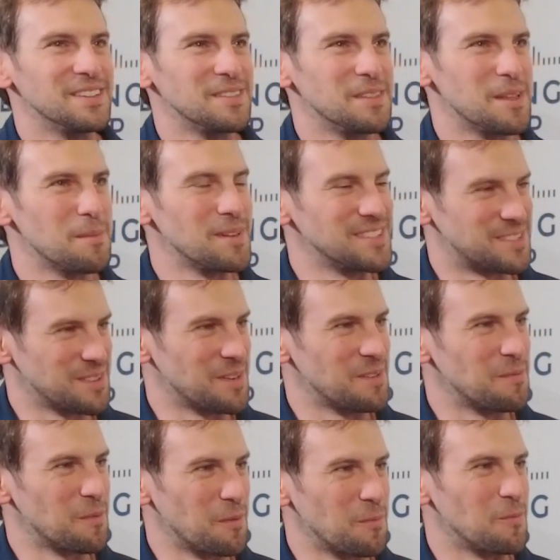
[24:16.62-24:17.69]
That means
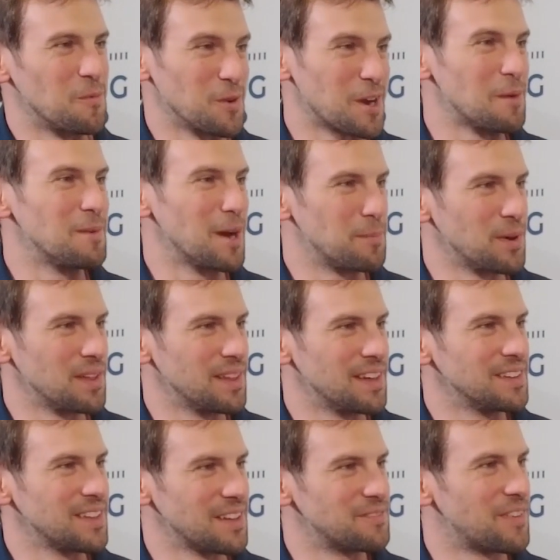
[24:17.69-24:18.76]
we're coming up on
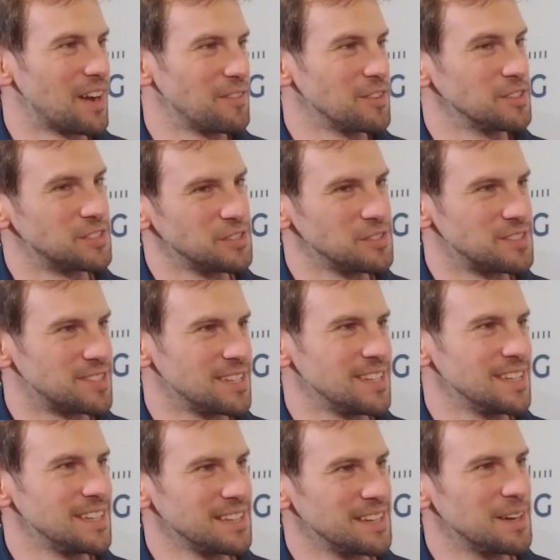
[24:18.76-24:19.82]
that 5 year. Do you
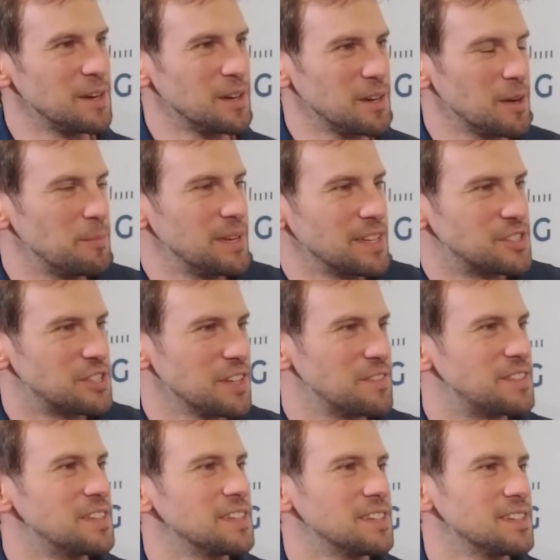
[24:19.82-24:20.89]
see a big
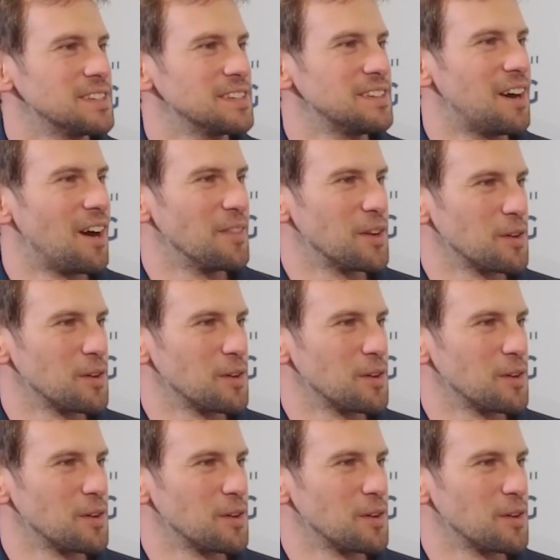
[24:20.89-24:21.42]
shift on the